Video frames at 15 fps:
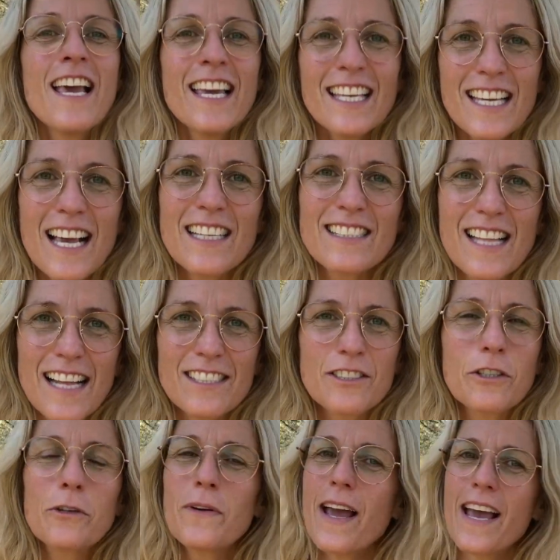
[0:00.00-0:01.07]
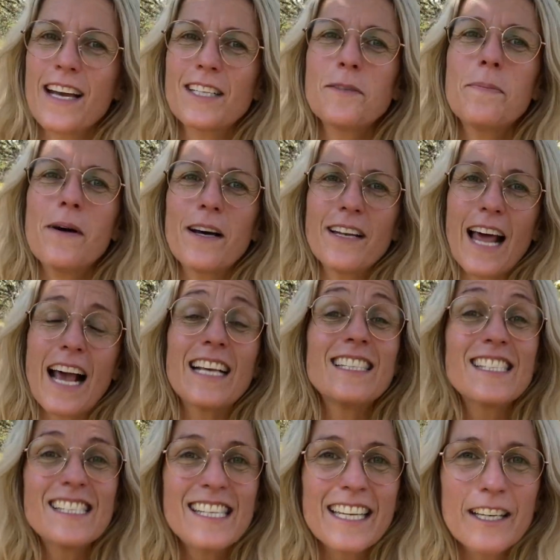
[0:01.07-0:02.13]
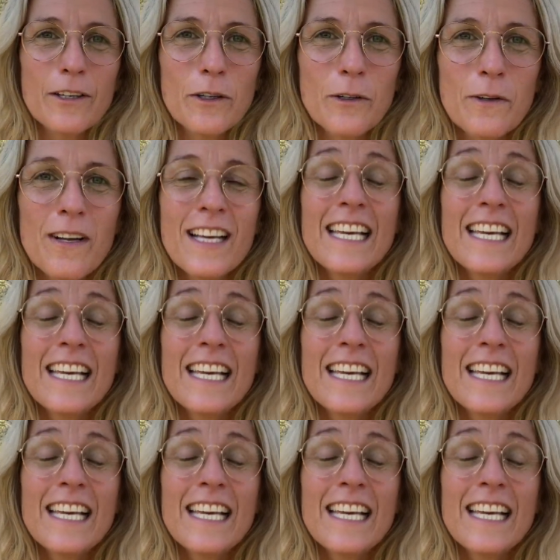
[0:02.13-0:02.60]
Yes, that's correct, but I still